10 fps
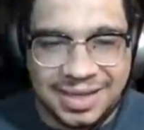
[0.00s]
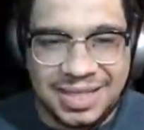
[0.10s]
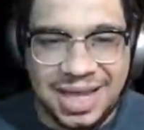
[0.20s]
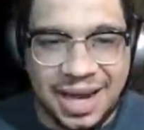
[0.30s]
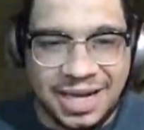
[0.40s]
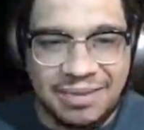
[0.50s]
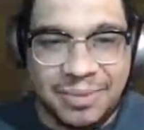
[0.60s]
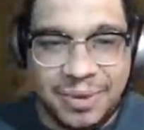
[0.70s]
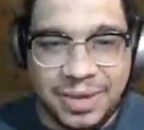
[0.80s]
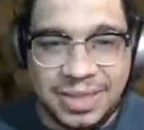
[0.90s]
these lightning
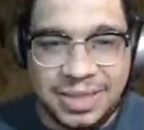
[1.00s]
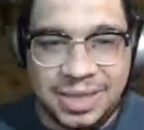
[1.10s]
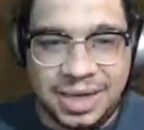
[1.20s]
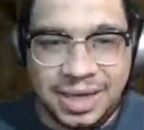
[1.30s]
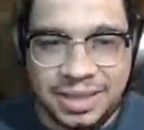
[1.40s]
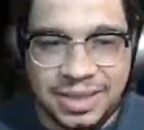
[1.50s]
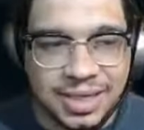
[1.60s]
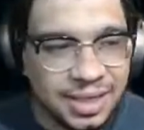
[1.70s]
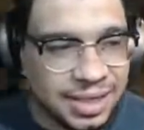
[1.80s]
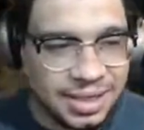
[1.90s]
boys, I gotta
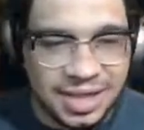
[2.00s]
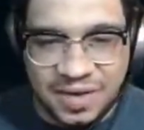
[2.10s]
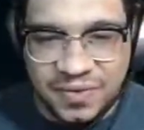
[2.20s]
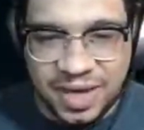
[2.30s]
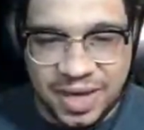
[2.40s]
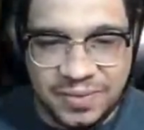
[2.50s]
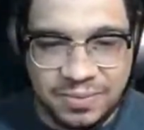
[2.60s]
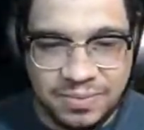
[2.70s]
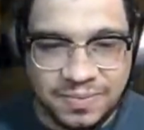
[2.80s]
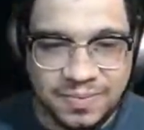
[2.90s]
tell you, not a fan of them.